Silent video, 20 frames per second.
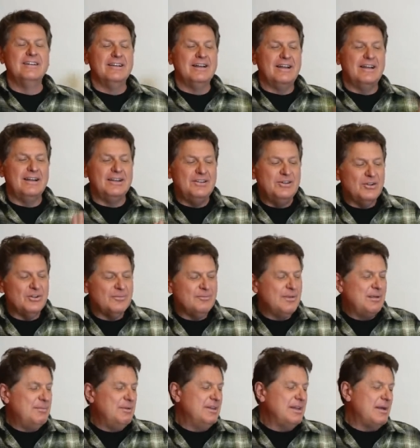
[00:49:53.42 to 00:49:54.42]
uh, you know,
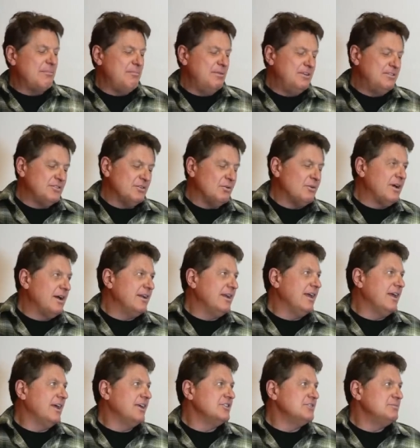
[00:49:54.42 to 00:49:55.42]
maybe not be so
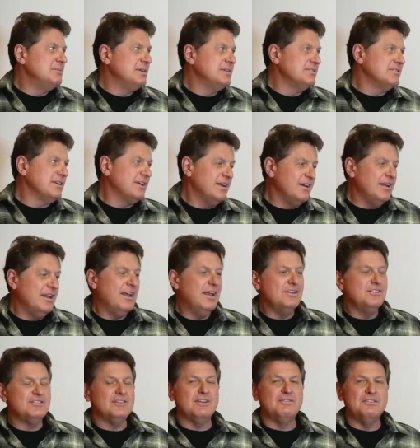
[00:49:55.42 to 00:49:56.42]
cutting edge because the cutting
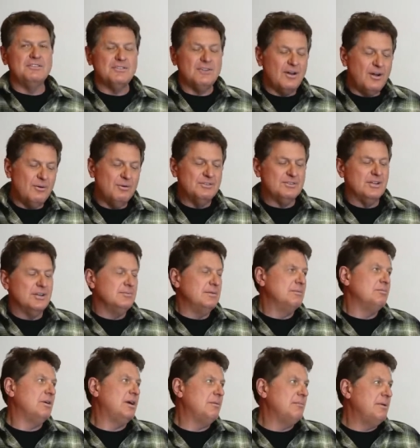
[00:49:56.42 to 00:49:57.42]
edge stuff is always going to
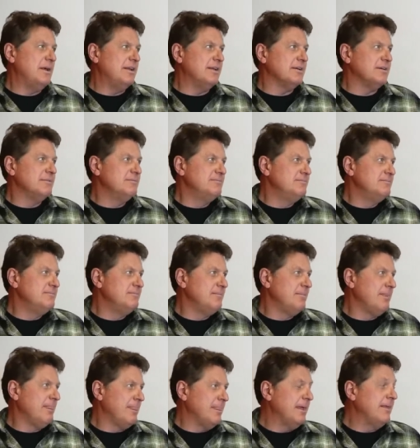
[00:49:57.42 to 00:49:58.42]
be problematic. You,
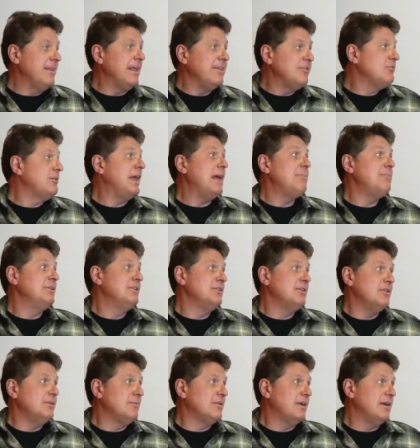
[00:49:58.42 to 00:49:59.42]
you know, I and that's what happened. You
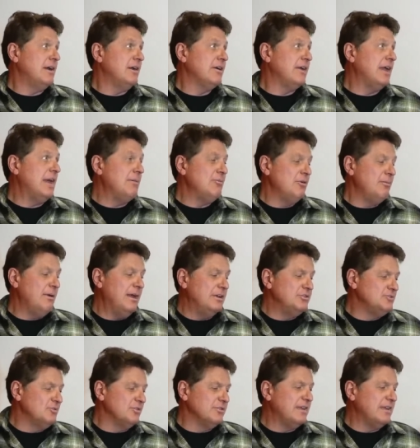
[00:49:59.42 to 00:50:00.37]
know, our, our I, camera module